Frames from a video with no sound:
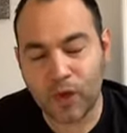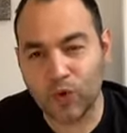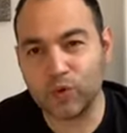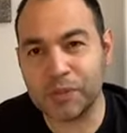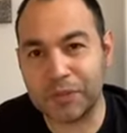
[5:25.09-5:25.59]

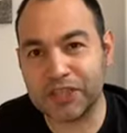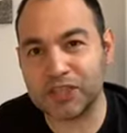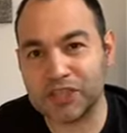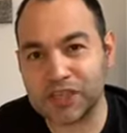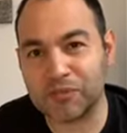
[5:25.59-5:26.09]
All
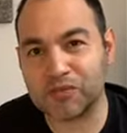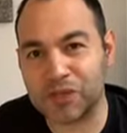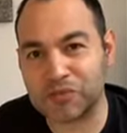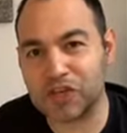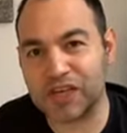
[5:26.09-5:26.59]
depending
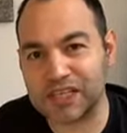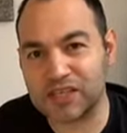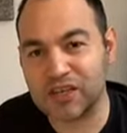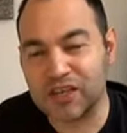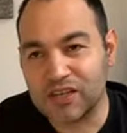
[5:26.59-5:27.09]
sometimes,
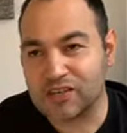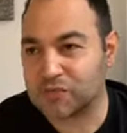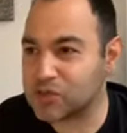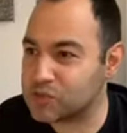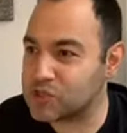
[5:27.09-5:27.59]
guys.
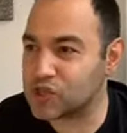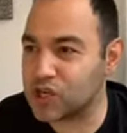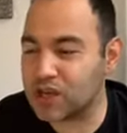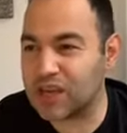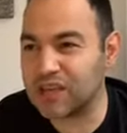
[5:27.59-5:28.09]
Sometimes the
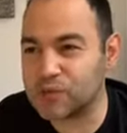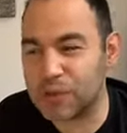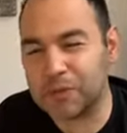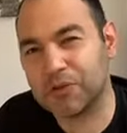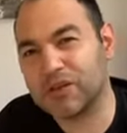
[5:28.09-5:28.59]
chug hits
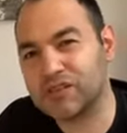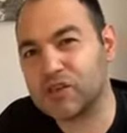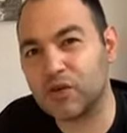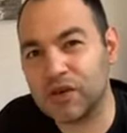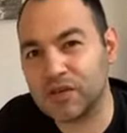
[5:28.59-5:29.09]
people in
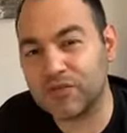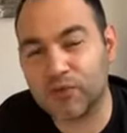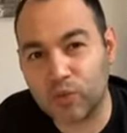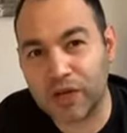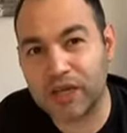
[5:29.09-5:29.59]
totally
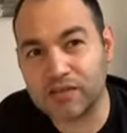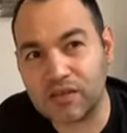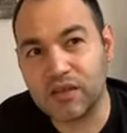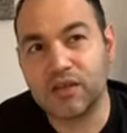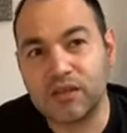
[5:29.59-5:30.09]
different ways.